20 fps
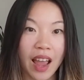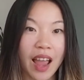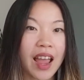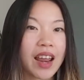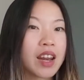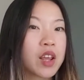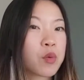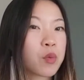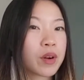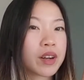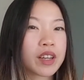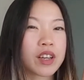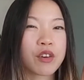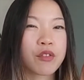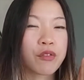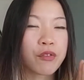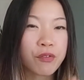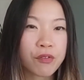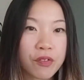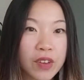Anyone can
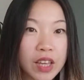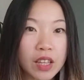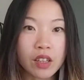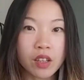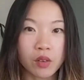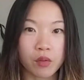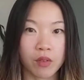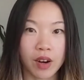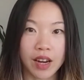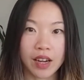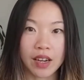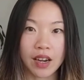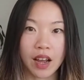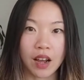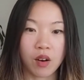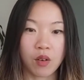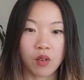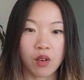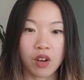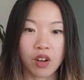feel it right
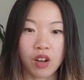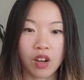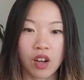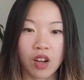now.